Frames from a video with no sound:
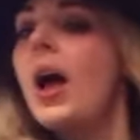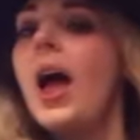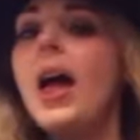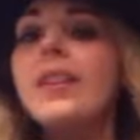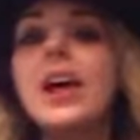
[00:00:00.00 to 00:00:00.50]

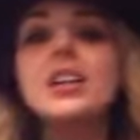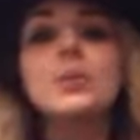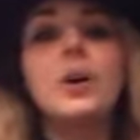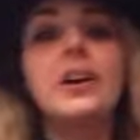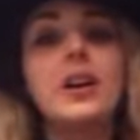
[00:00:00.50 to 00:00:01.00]
And that is
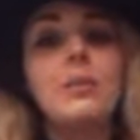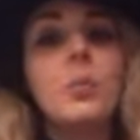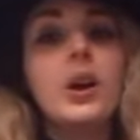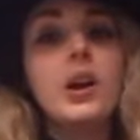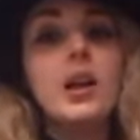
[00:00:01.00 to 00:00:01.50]
why I'm
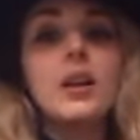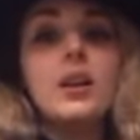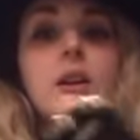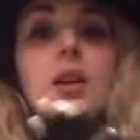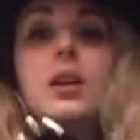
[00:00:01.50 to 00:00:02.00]

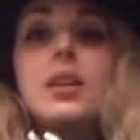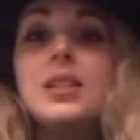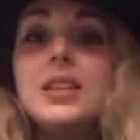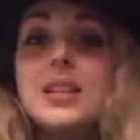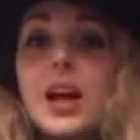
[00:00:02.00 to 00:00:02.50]
wearing
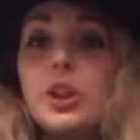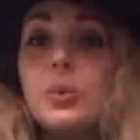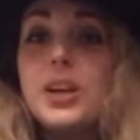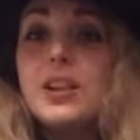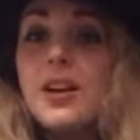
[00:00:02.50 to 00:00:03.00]
these
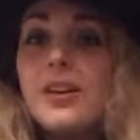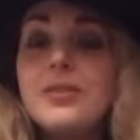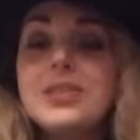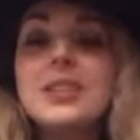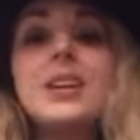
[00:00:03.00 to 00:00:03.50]
Halloween
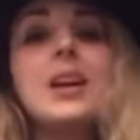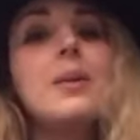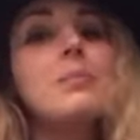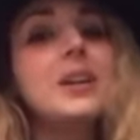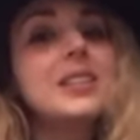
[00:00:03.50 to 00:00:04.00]
gloves,
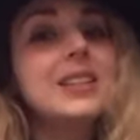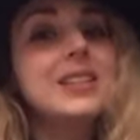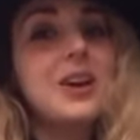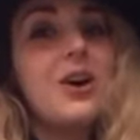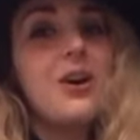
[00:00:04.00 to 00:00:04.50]
because
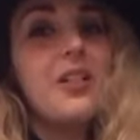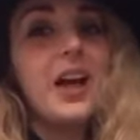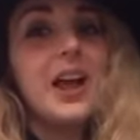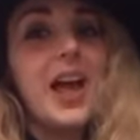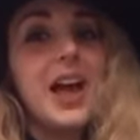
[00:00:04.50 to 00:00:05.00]
it's all
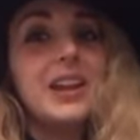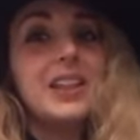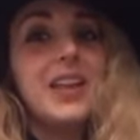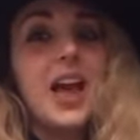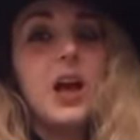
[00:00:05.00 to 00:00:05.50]
I had
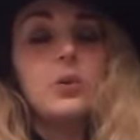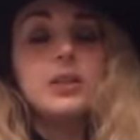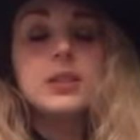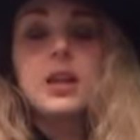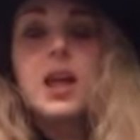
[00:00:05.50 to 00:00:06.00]
in the
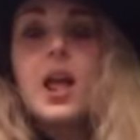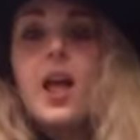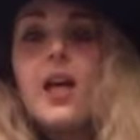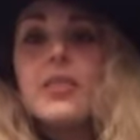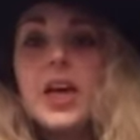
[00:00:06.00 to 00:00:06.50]
house.
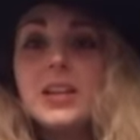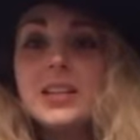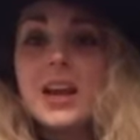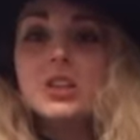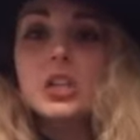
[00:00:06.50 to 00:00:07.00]
And that is
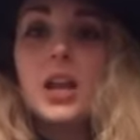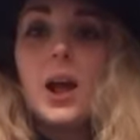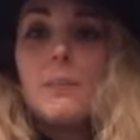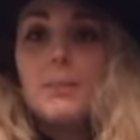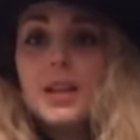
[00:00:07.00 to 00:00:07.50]
actually
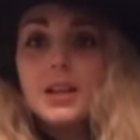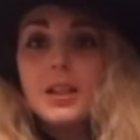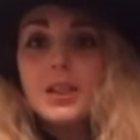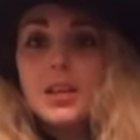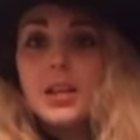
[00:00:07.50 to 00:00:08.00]
a big
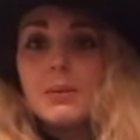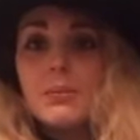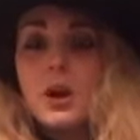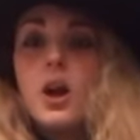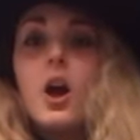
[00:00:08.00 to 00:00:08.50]

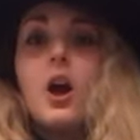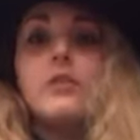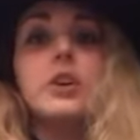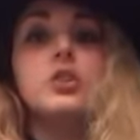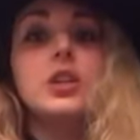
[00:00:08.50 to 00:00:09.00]
theme of
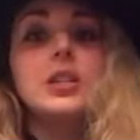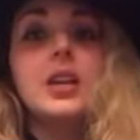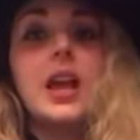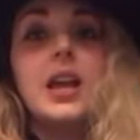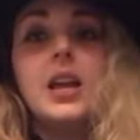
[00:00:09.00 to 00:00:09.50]
our drink
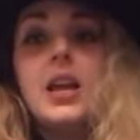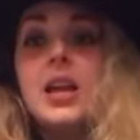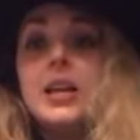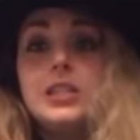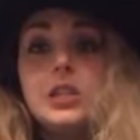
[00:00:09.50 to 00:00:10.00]
today,
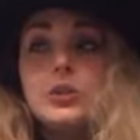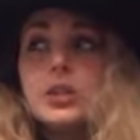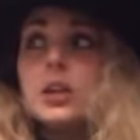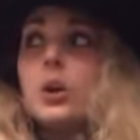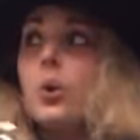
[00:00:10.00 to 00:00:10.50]
is
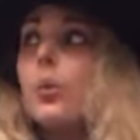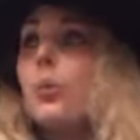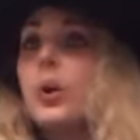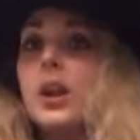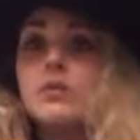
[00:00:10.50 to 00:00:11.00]
using
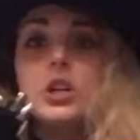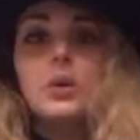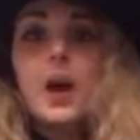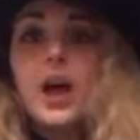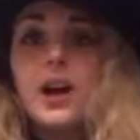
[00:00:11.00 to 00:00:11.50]
whatever
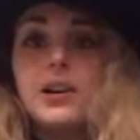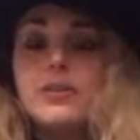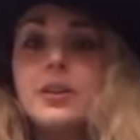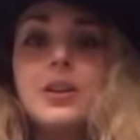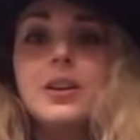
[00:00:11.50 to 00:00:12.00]
you
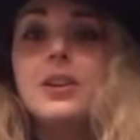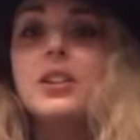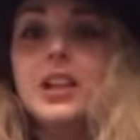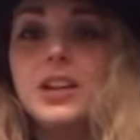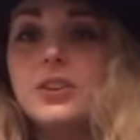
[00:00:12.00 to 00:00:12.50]
have
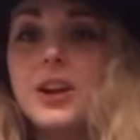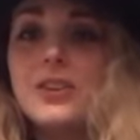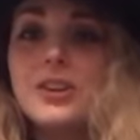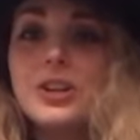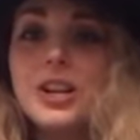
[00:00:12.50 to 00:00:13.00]
laying
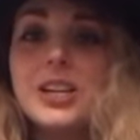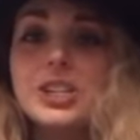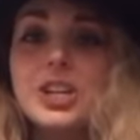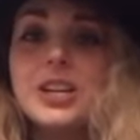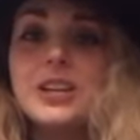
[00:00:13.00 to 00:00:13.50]
around in your
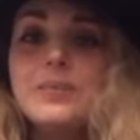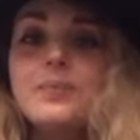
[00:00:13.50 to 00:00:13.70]
kitchen,